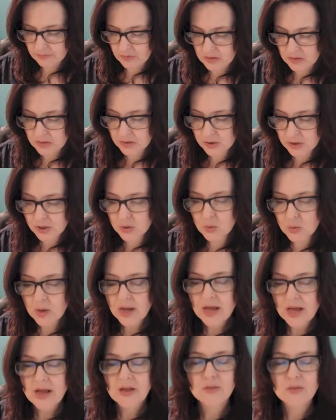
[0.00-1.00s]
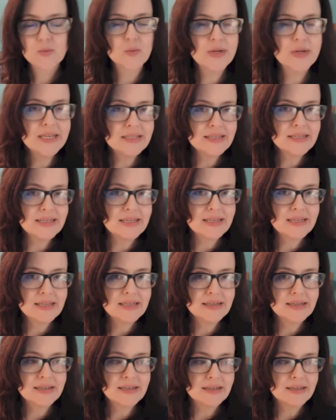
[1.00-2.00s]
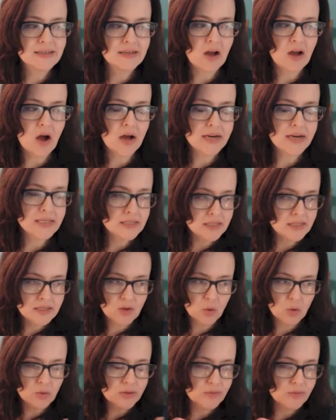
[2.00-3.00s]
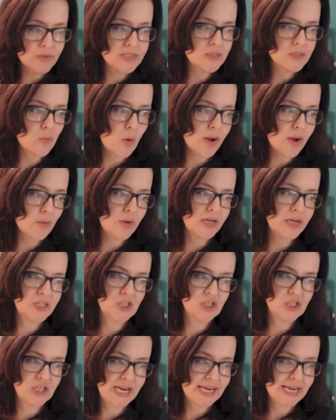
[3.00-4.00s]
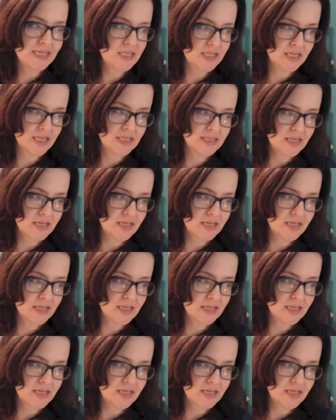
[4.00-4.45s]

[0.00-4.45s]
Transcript: So really, honestly, the only reason why I wanted to change this